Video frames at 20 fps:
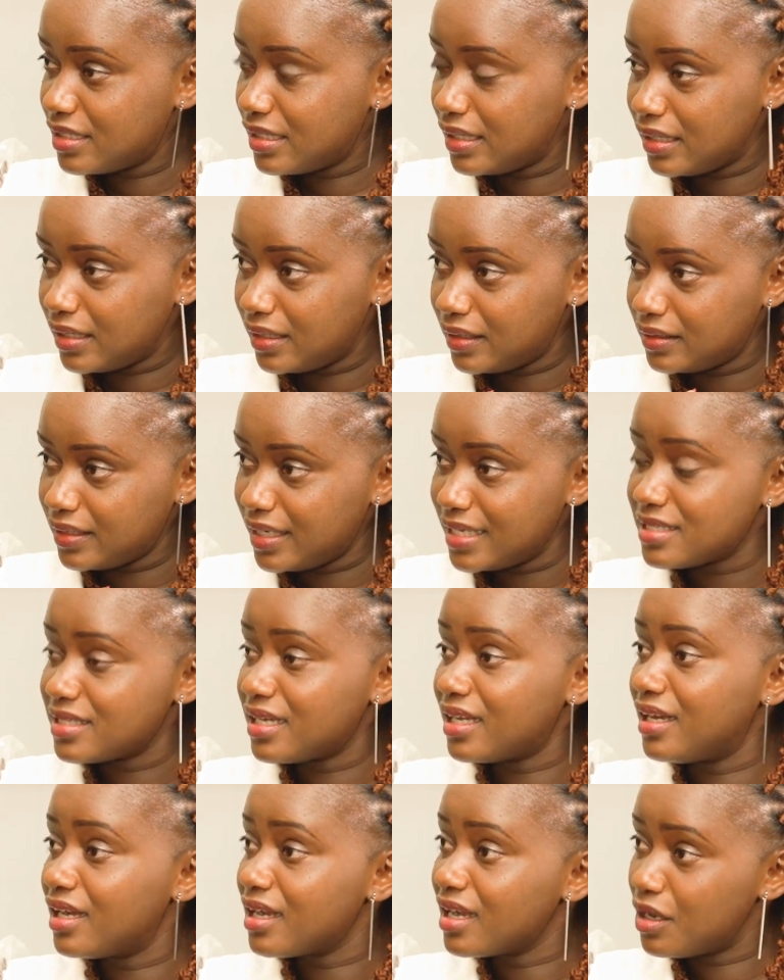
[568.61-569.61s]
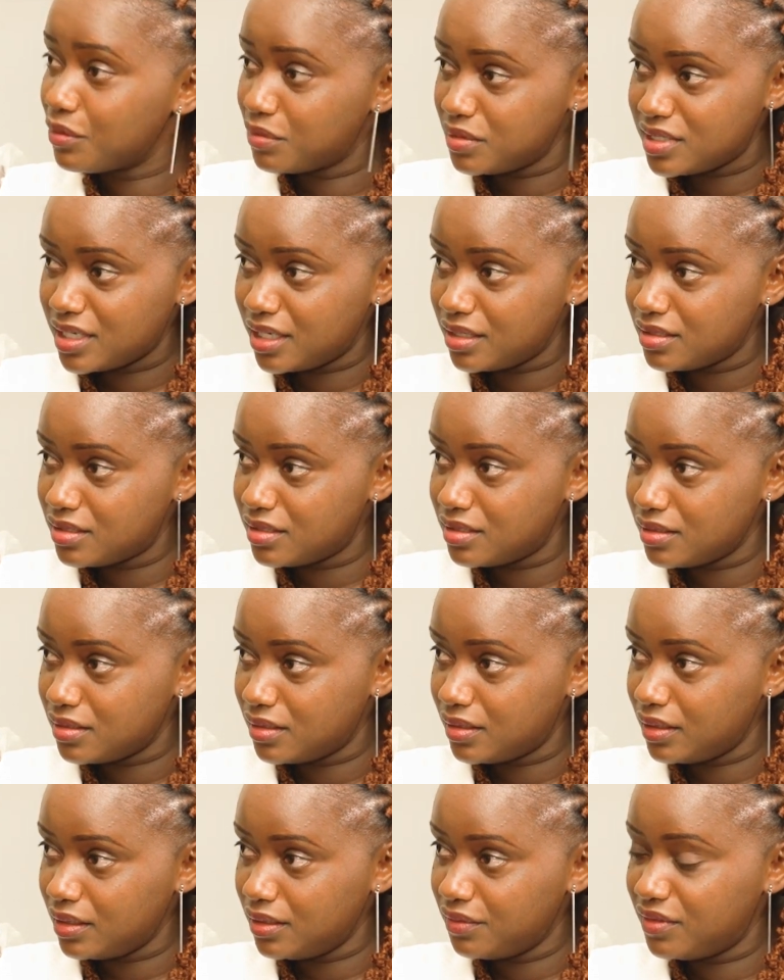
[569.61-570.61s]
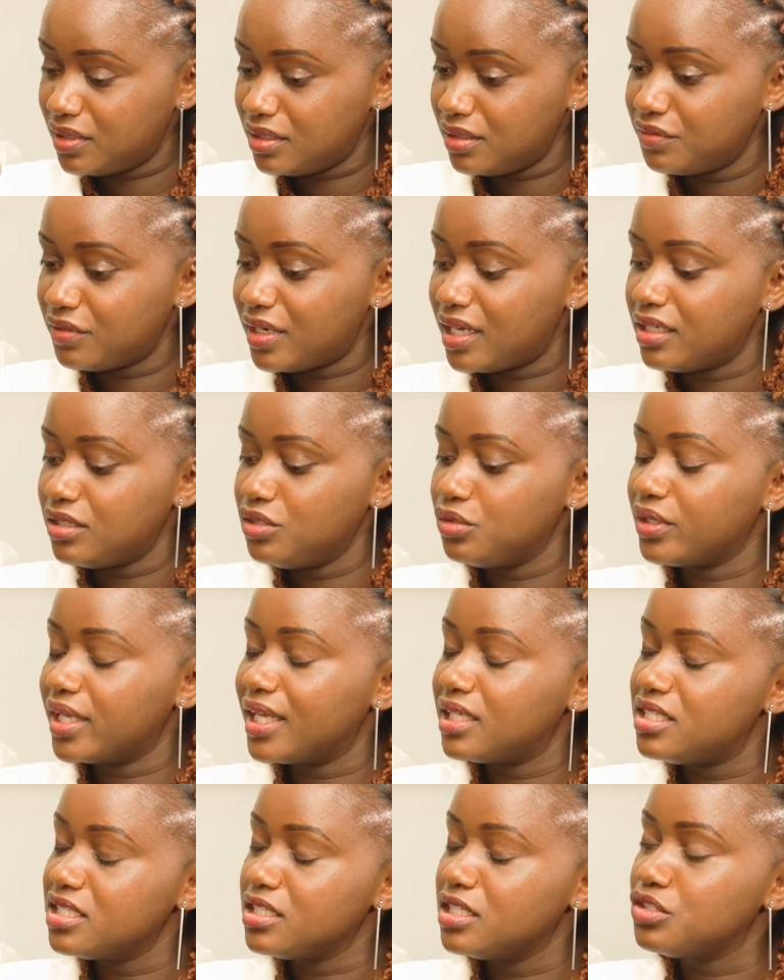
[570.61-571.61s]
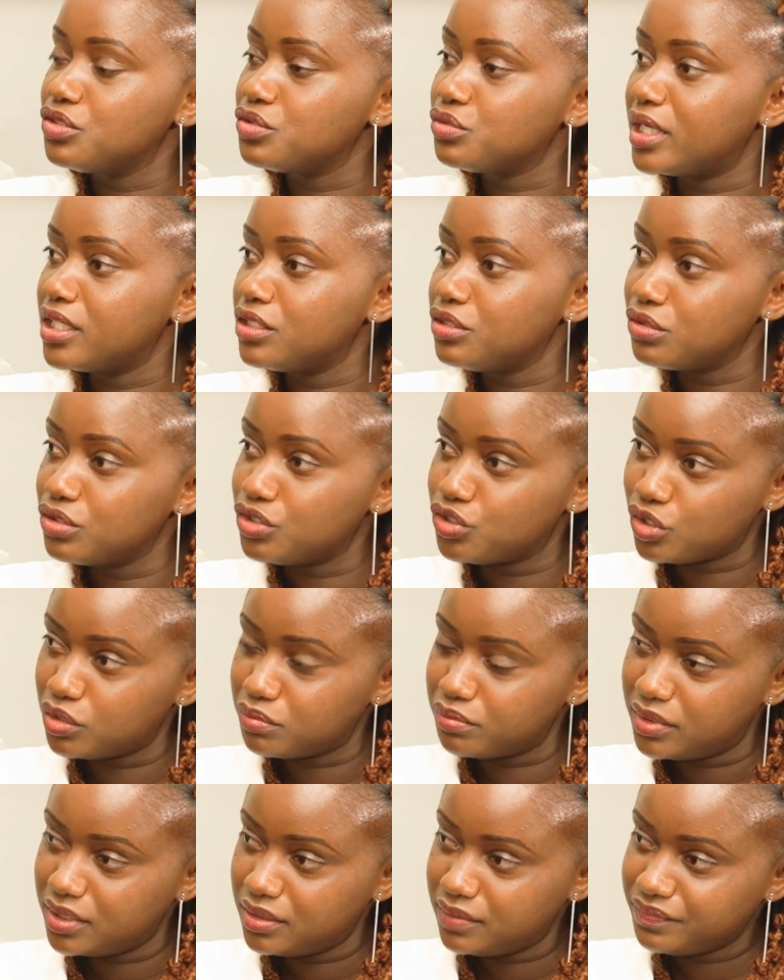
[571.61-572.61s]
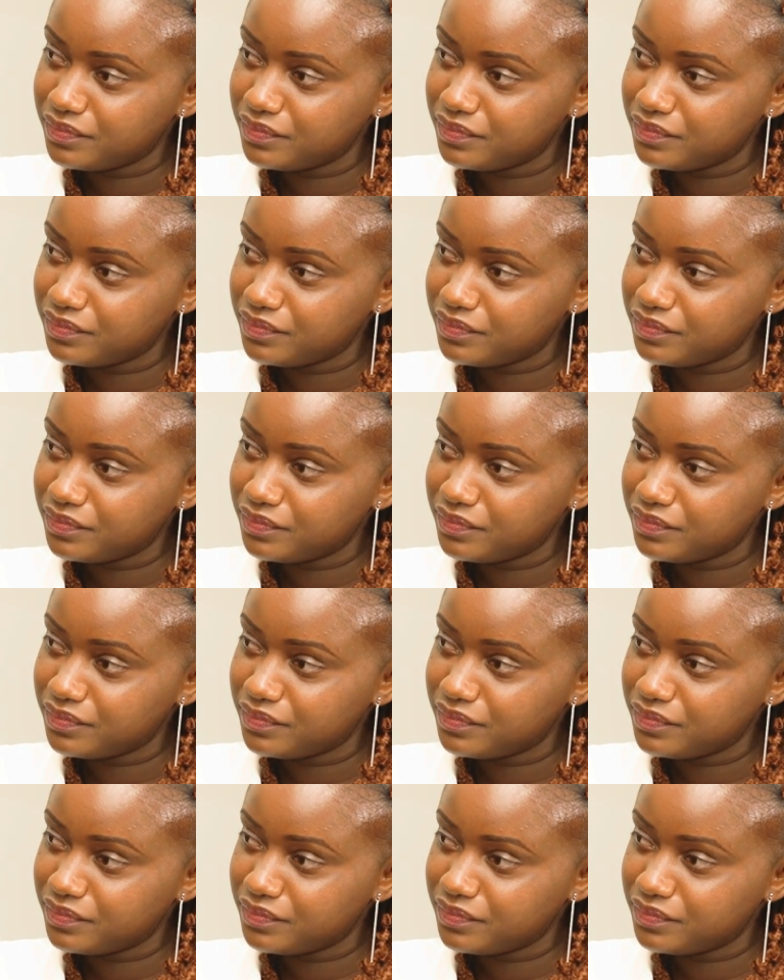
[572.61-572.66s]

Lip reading: As an accountant, even if you're getting into a new job,